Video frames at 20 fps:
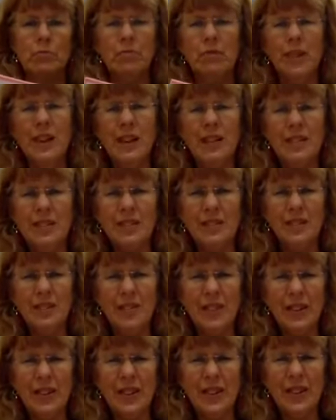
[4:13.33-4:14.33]
That's not
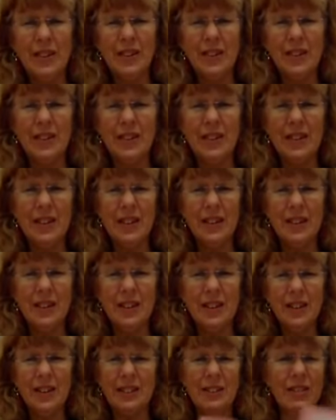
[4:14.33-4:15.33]
very good, is it?
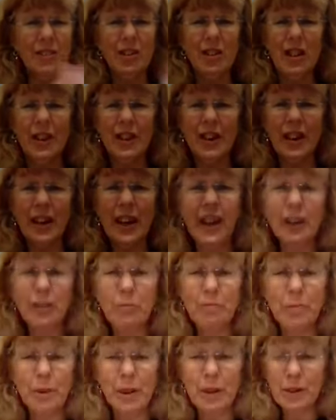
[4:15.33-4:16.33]
It's not going to
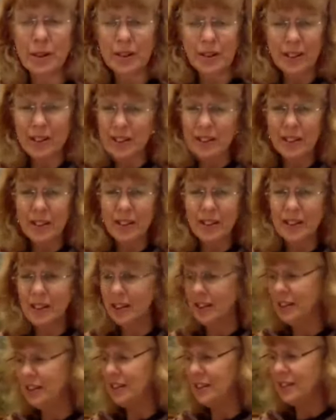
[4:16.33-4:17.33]
help me because there's
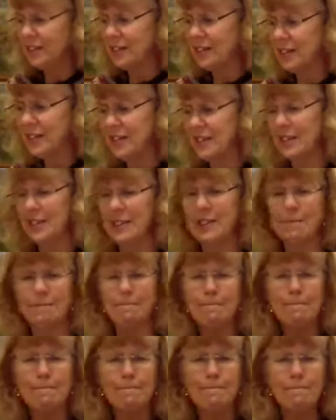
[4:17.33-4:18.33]
nothing inside it.
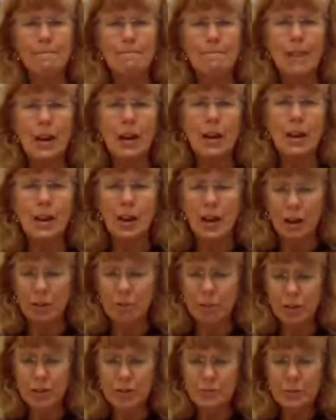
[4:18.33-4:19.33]
I
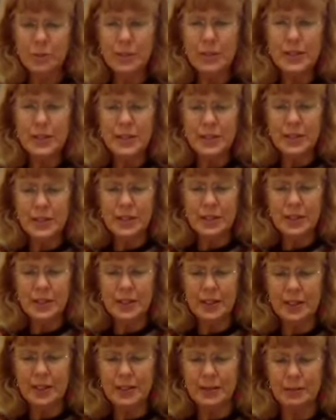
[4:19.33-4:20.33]
wonder what's inside
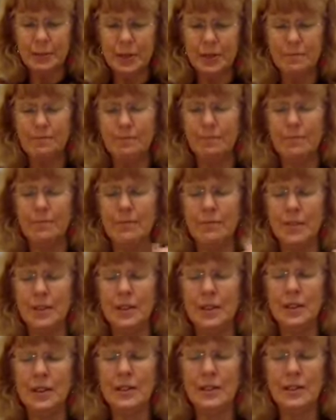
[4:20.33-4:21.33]
this one.
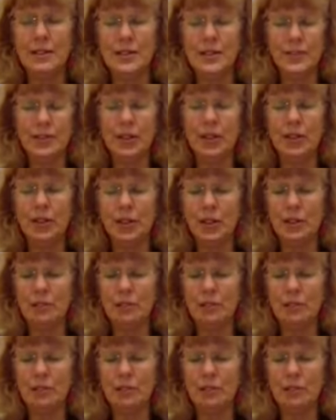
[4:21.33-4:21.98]
Let's have a look.